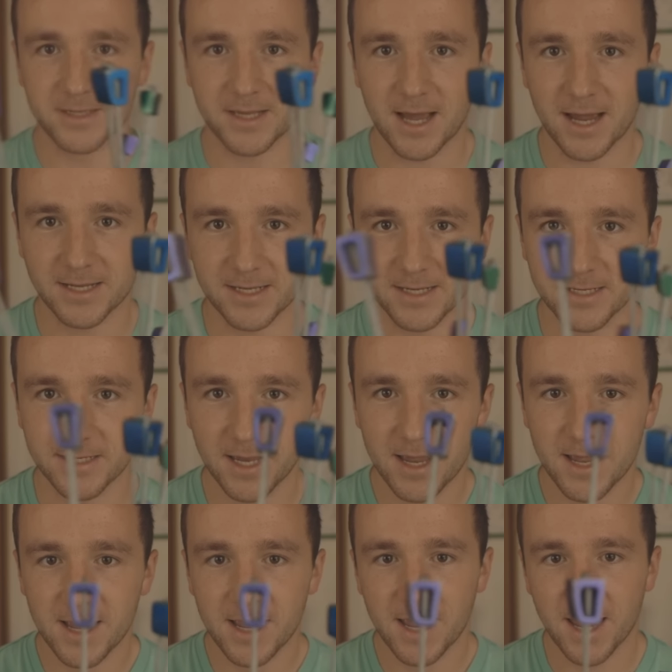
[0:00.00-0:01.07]
and sizes,
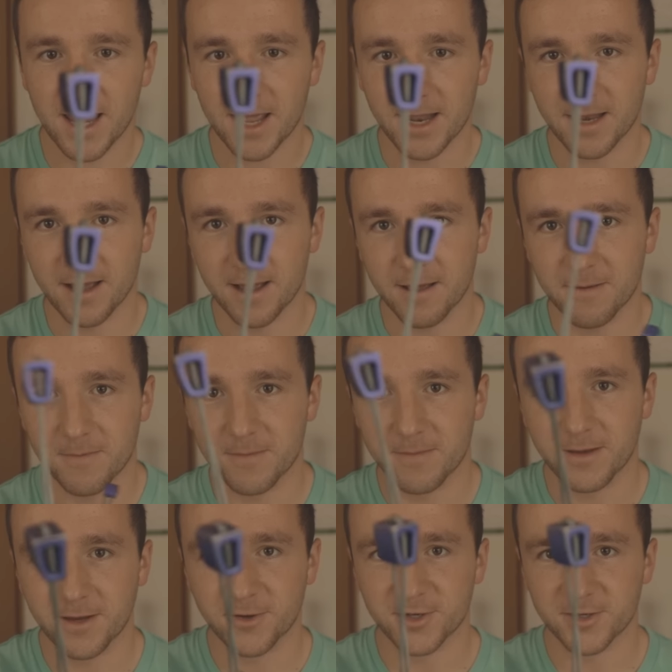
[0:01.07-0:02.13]
and
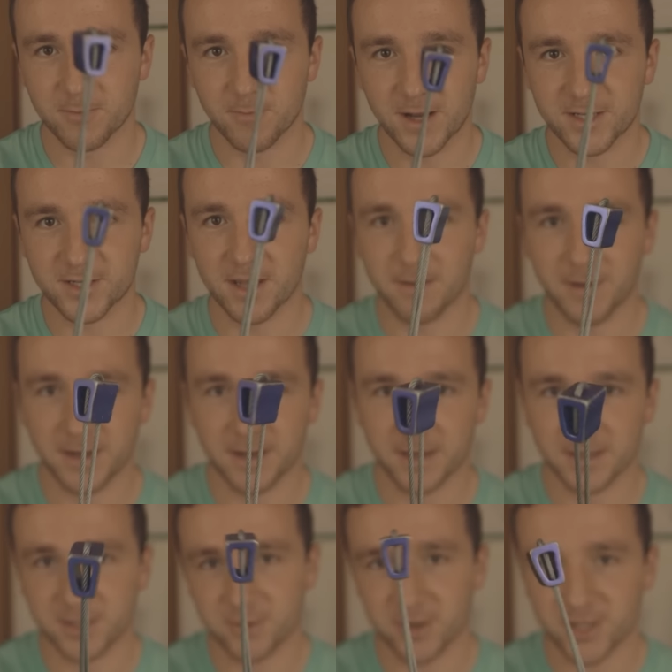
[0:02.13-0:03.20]
you just wedge them into
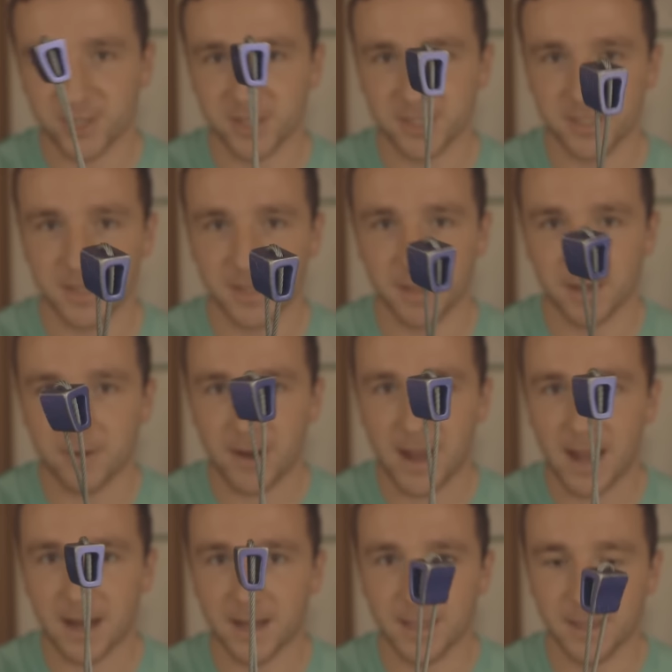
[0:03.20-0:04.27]
constrictions in the
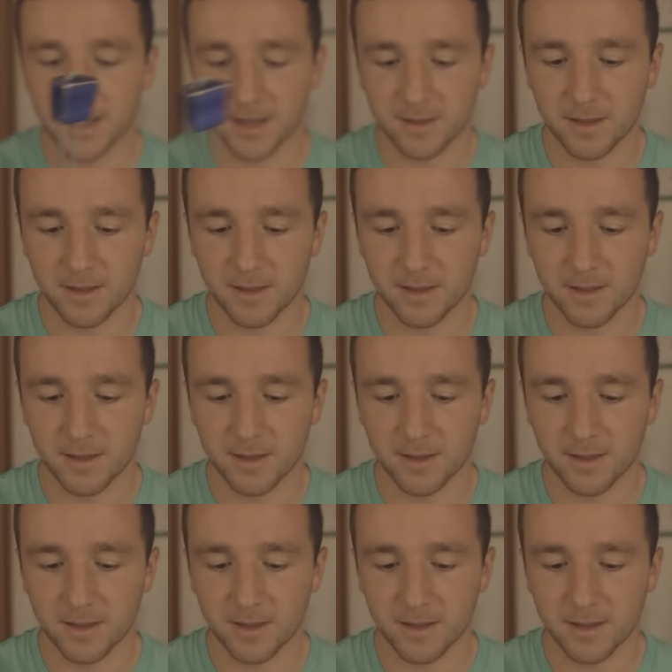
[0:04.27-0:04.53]
crack and then